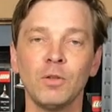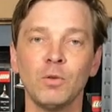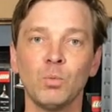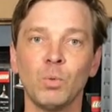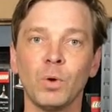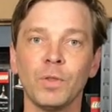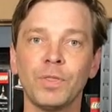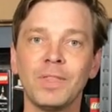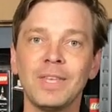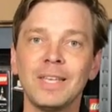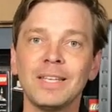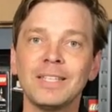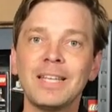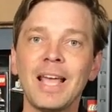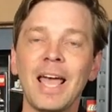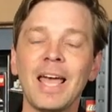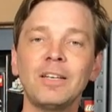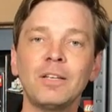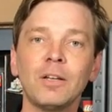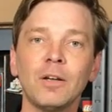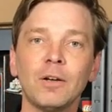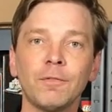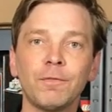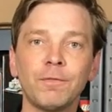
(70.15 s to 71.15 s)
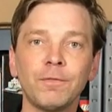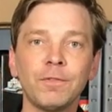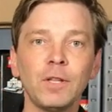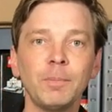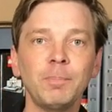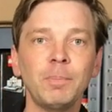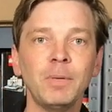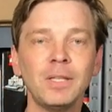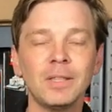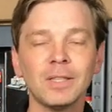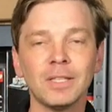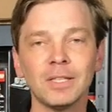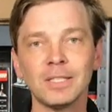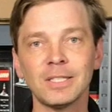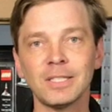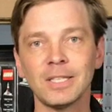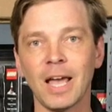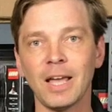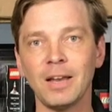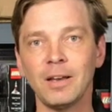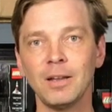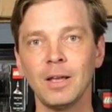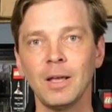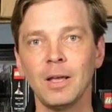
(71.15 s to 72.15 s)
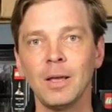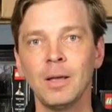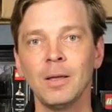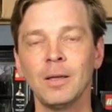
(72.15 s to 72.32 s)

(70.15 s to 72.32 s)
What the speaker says: with the intent of flipping this set